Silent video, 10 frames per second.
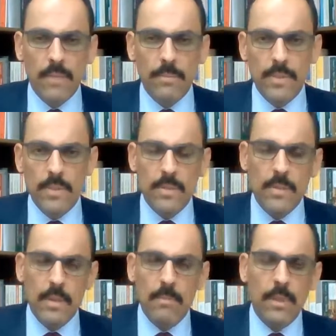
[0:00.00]

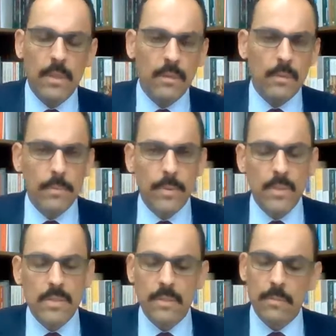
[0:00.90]
YPG, some in other
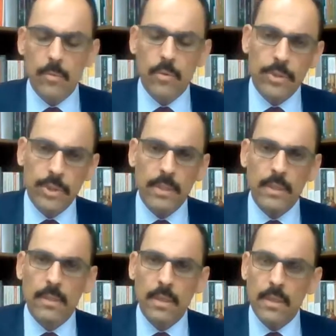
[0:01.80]
parts in the more
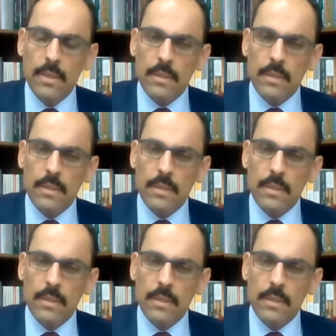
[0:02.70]
Shia,